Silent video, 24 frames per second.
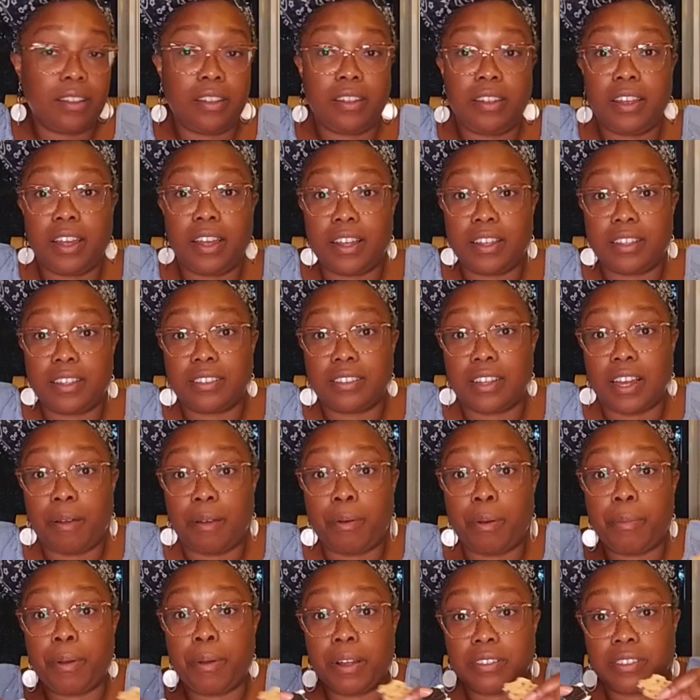yes,
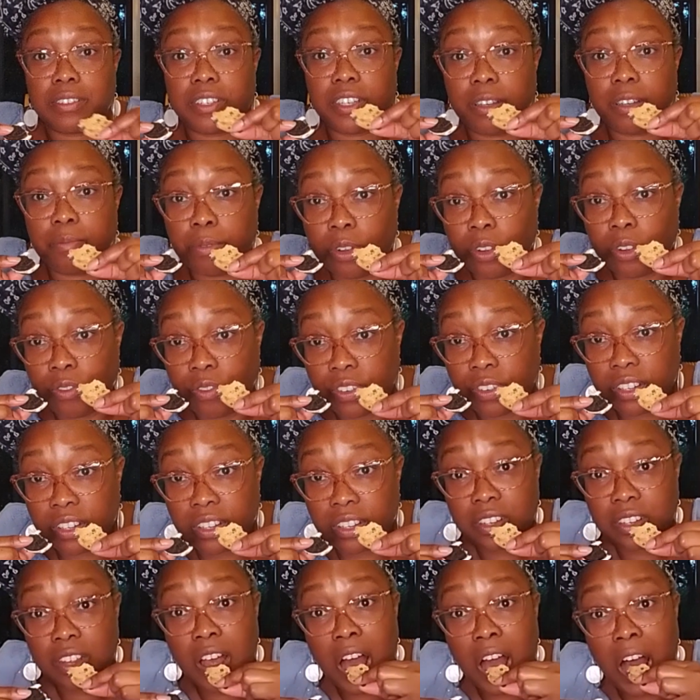I'm about to eat both of
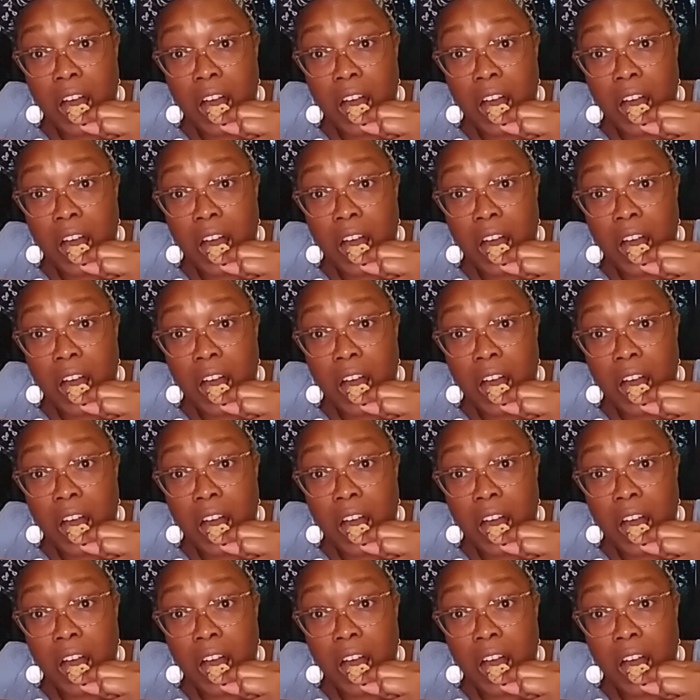these.